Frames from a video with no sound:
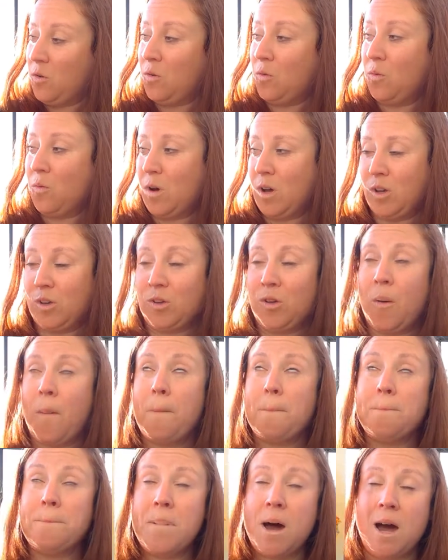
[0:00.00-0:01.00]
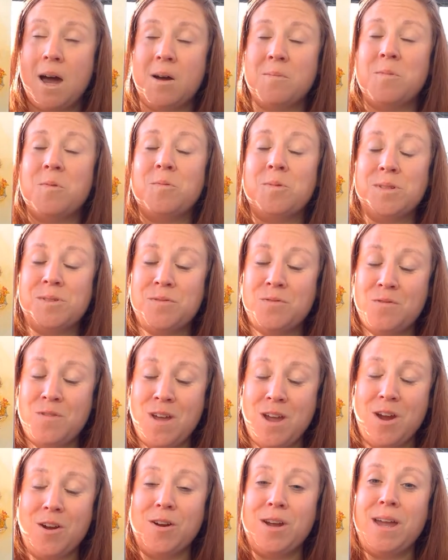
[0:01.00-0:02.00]
Well, Mom was
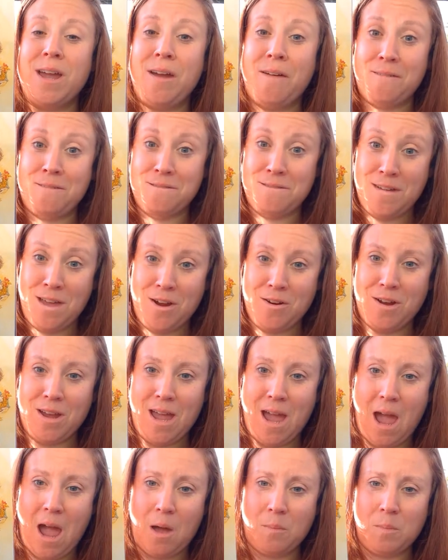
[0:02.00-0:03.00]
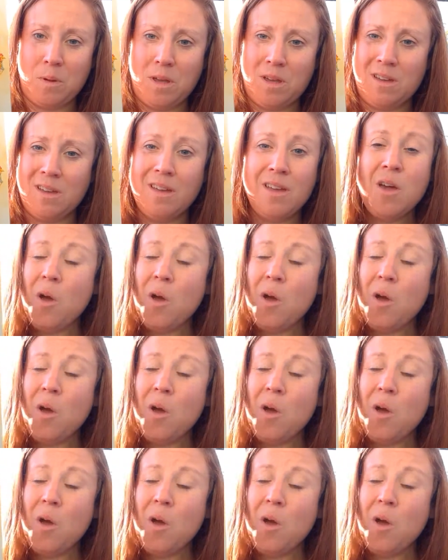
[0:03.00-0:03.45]
very, very happy,